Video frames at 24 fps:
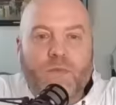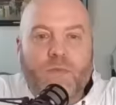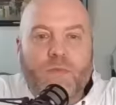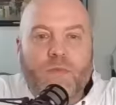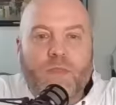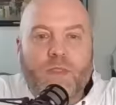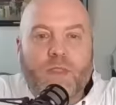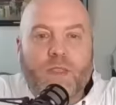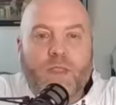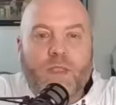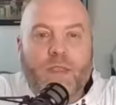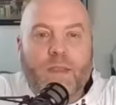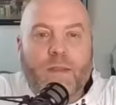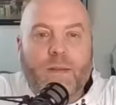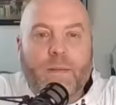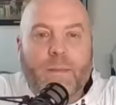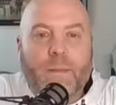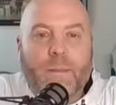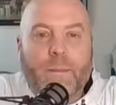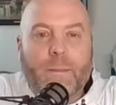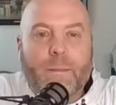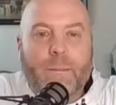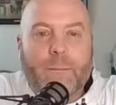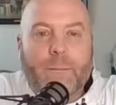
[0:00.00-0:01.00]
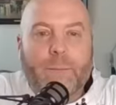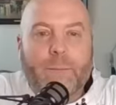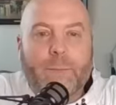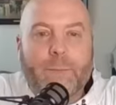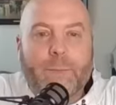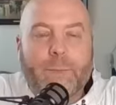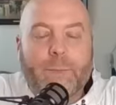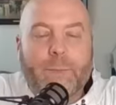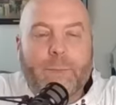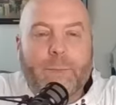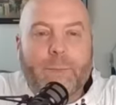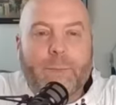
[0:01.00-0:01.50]

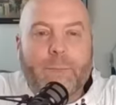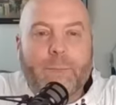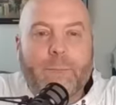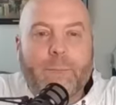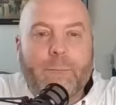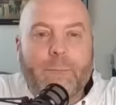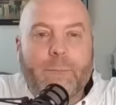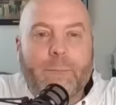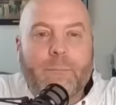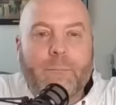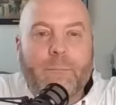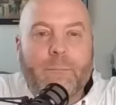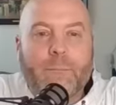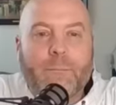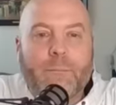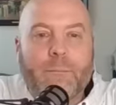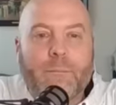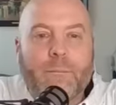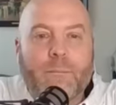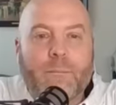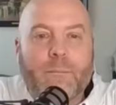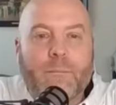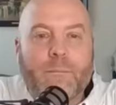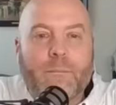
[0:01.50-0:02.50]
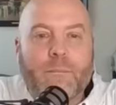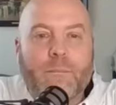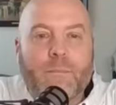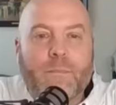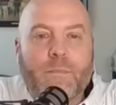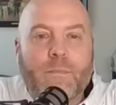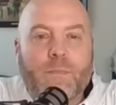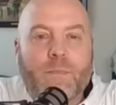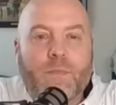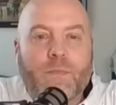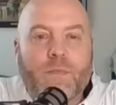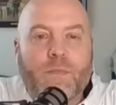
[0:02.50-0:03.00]

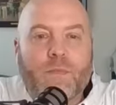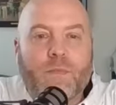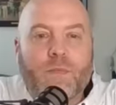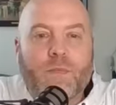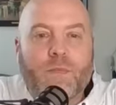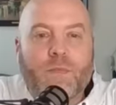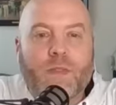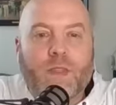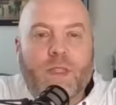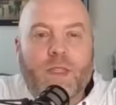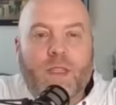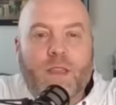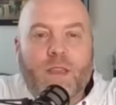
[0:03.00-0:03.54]
No words are spoken by the person on screen.